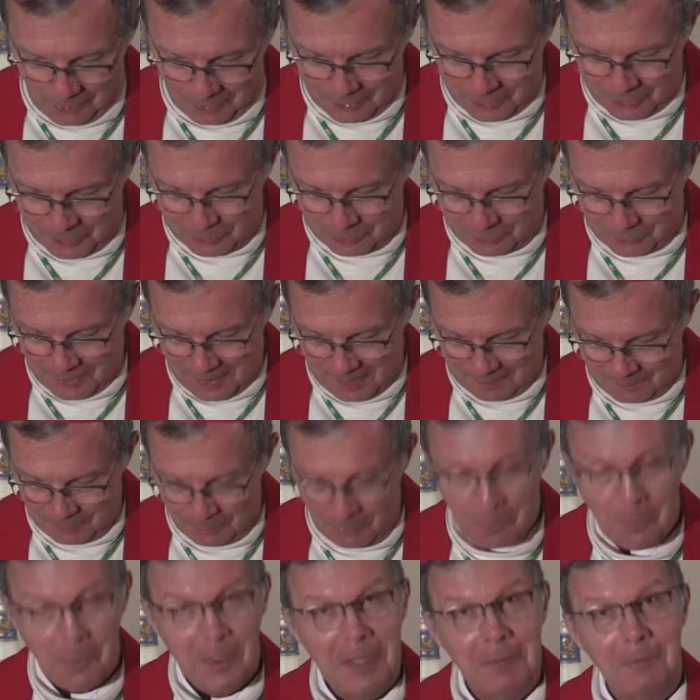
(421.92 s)
or script
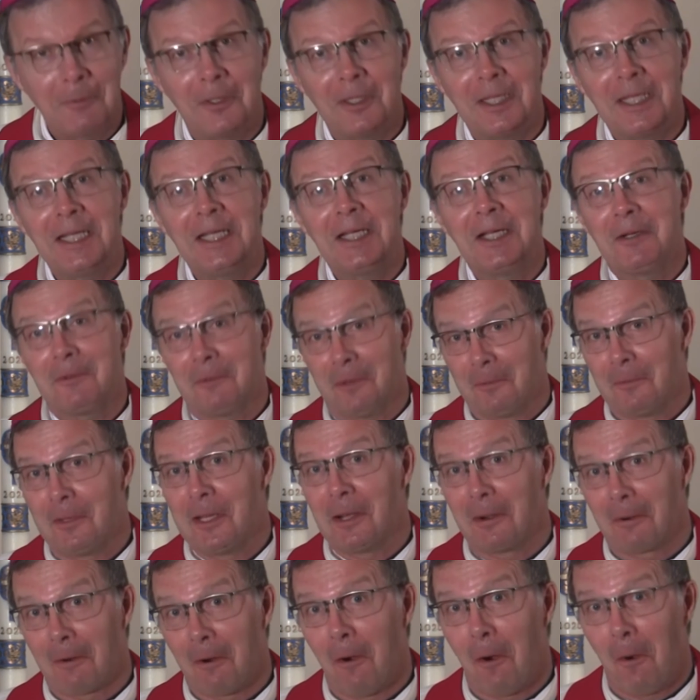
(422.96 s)
what we will hear when
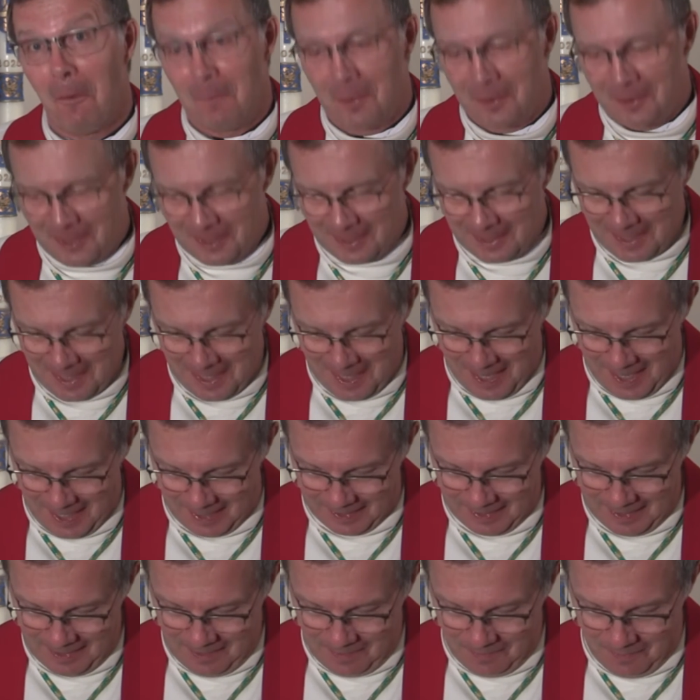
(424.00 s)
we are open to
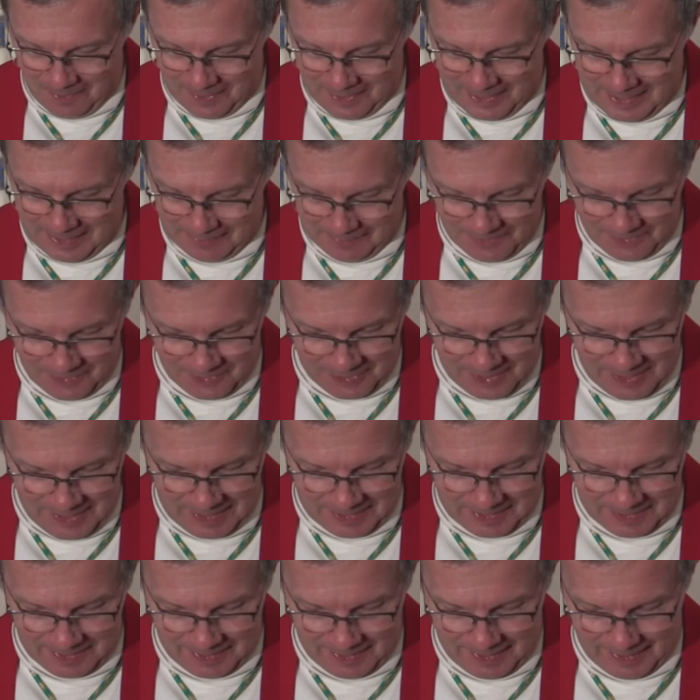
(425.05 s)
God, what He will
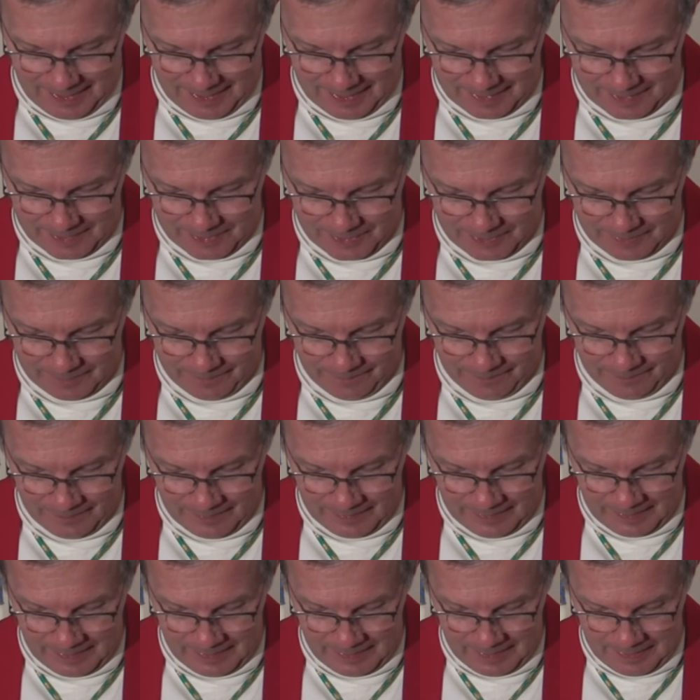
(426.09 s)
say to us.
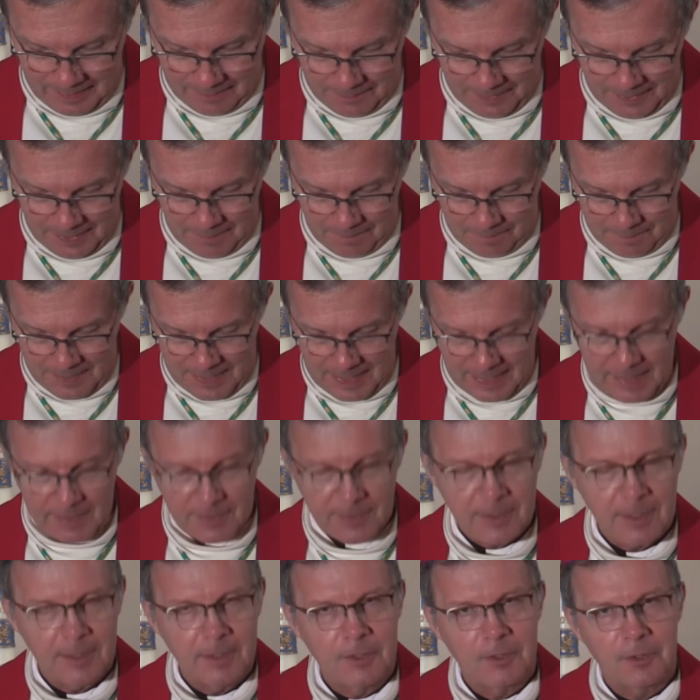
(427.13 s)
But in
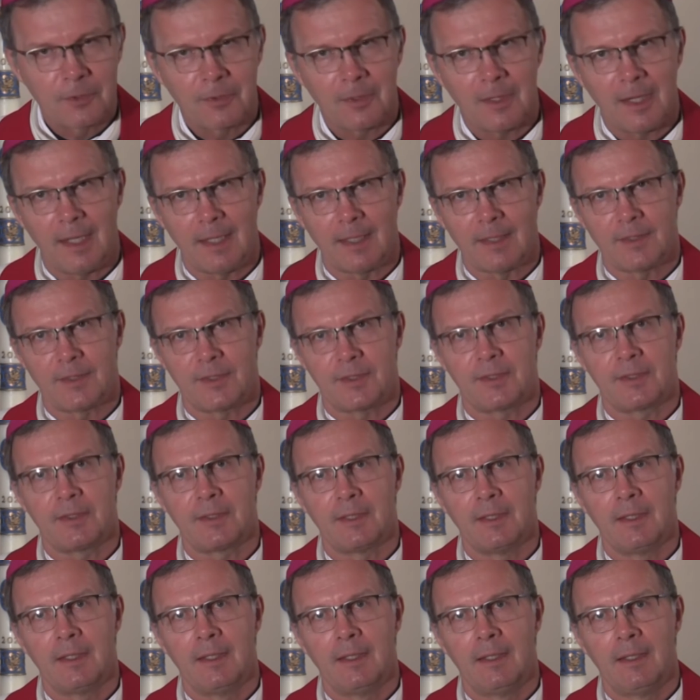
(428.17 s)
peace and trust,
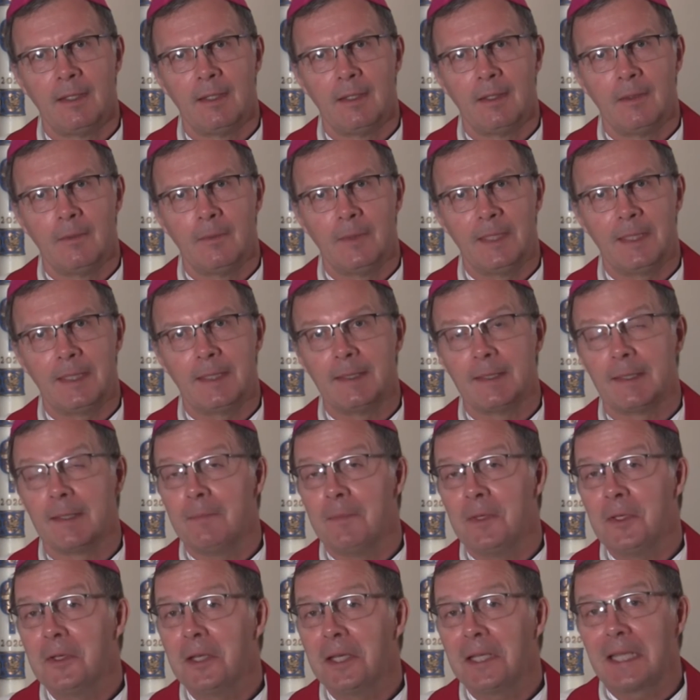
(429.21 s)
we can
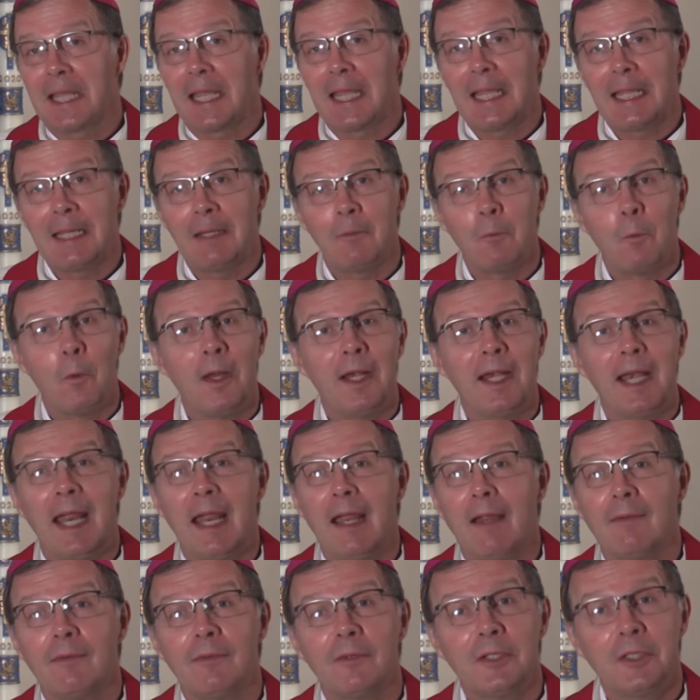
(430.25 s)
communicate
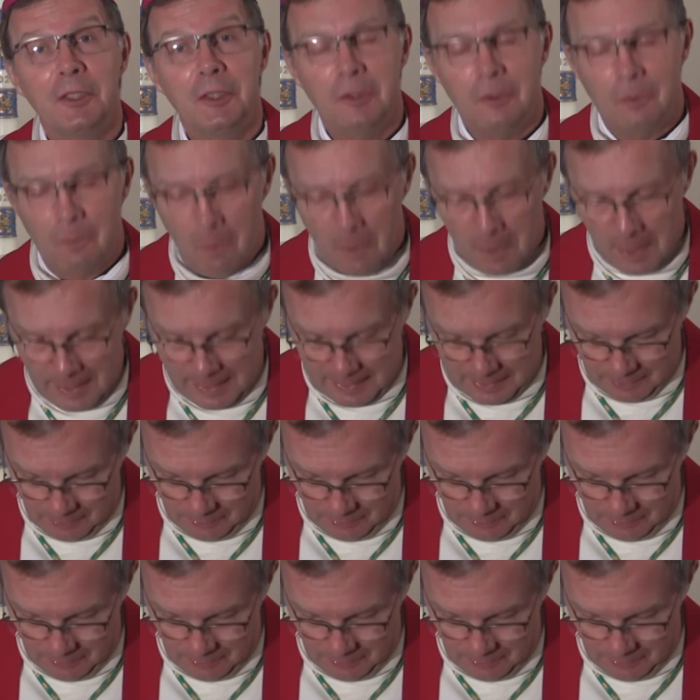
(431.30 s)
whatever you want,